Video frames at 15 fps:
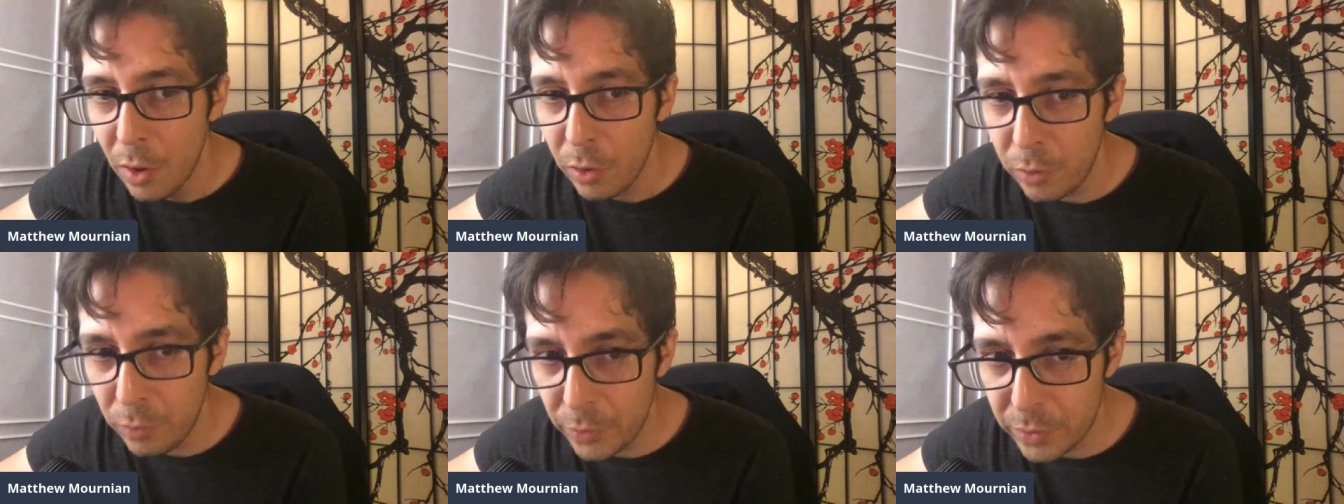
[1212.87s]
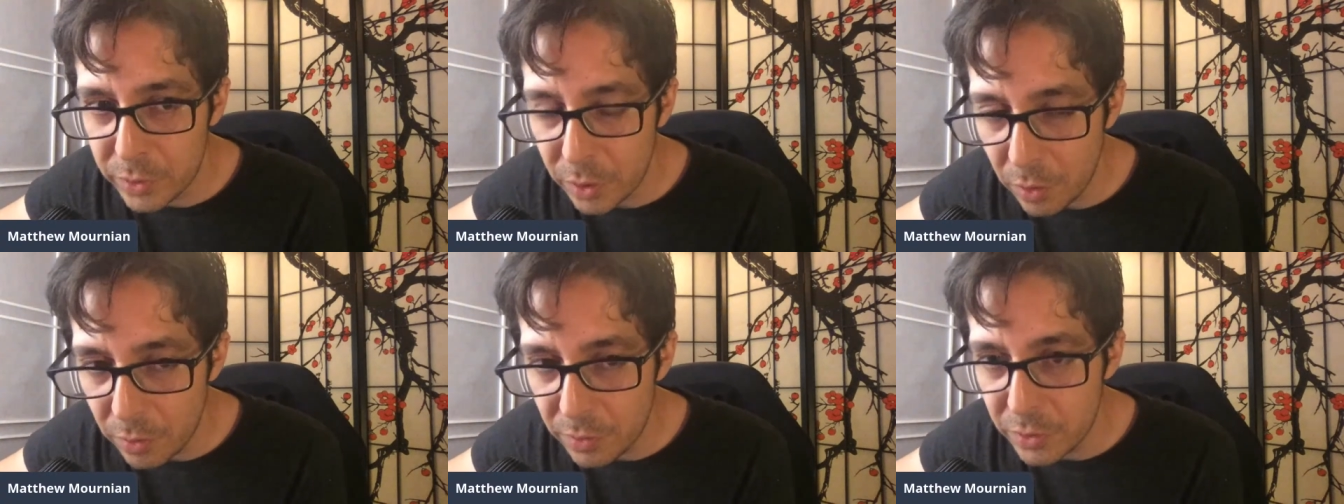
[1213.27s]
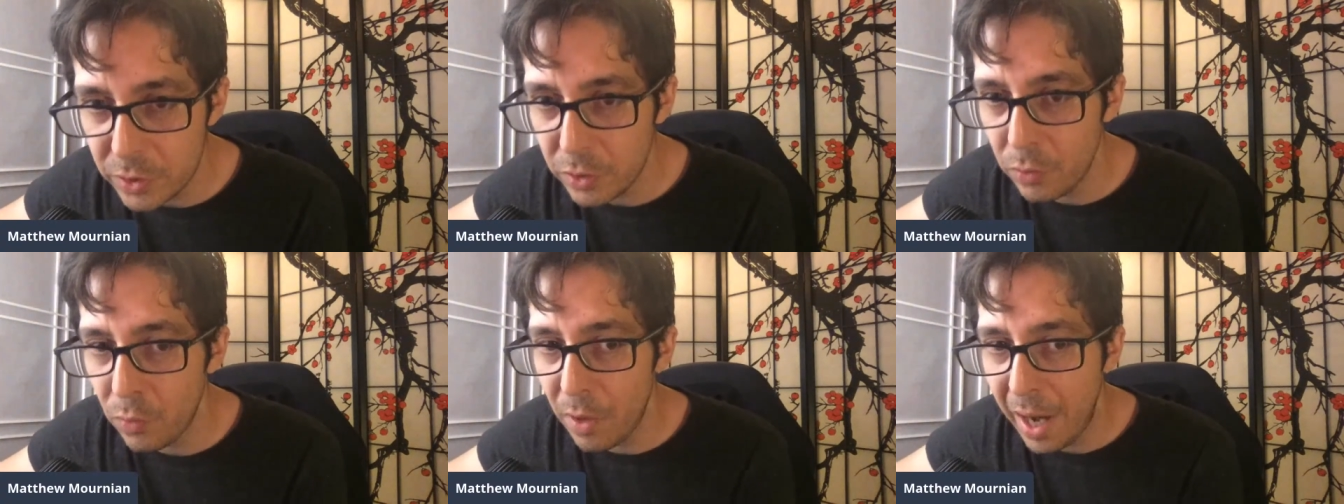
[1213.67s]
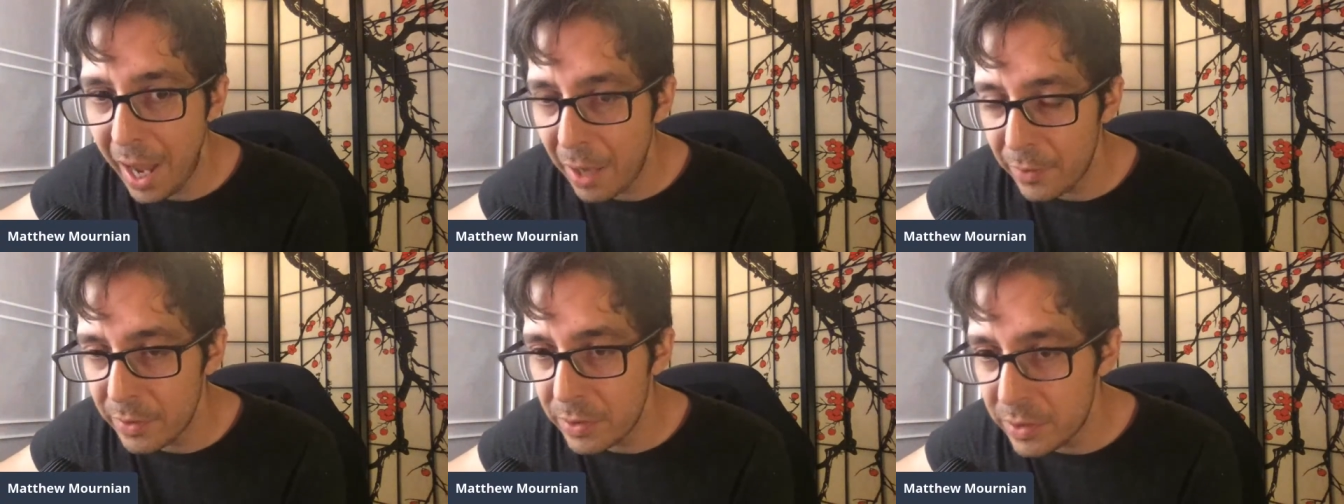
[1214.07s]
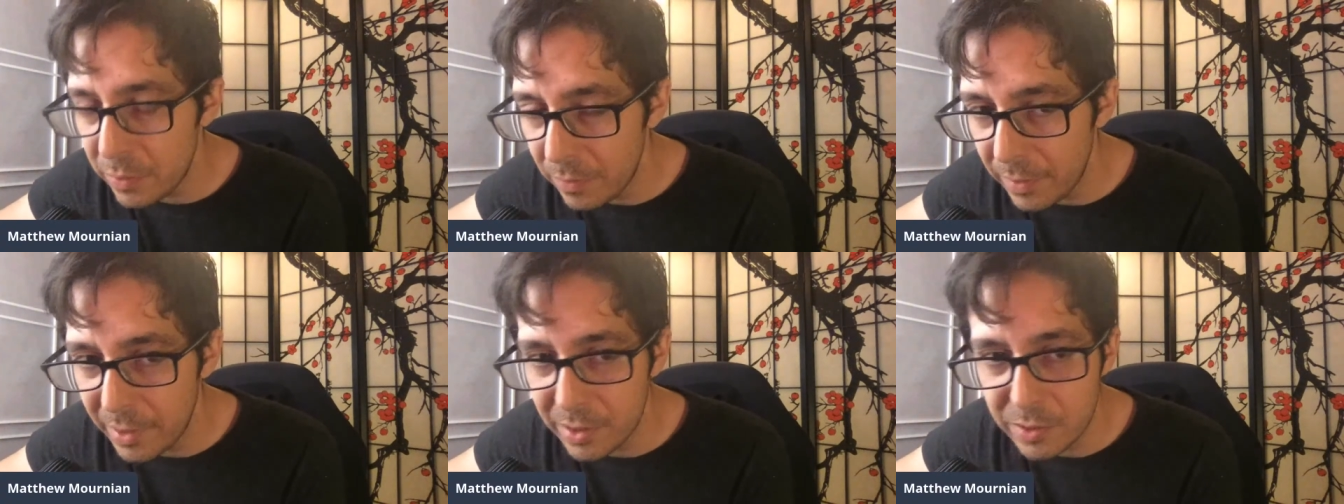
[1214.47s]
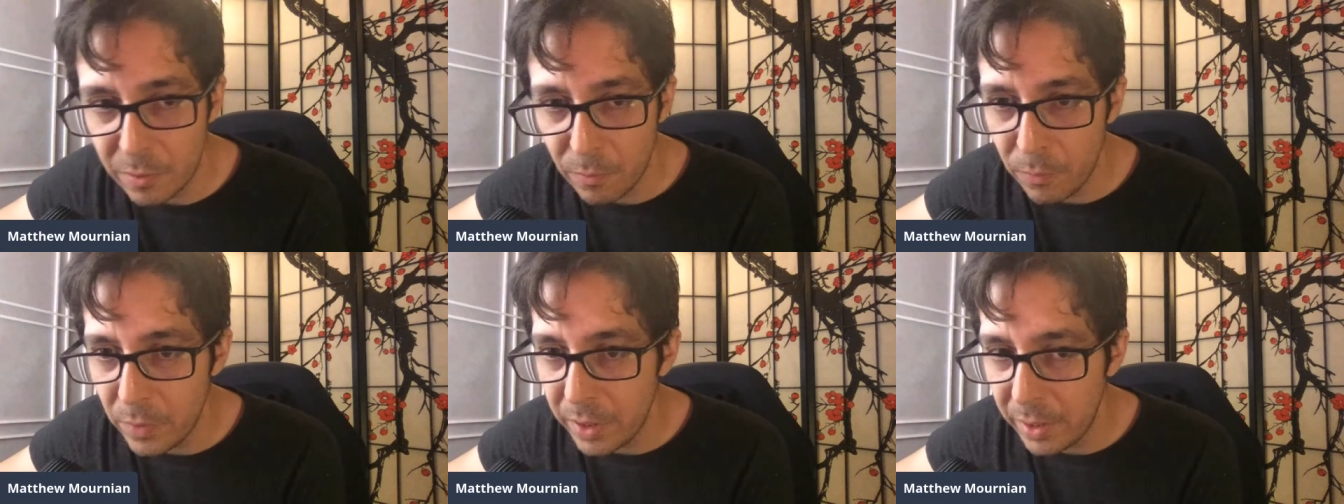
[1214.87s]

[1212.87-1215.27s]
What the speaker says: who to turn to or how to do this or what,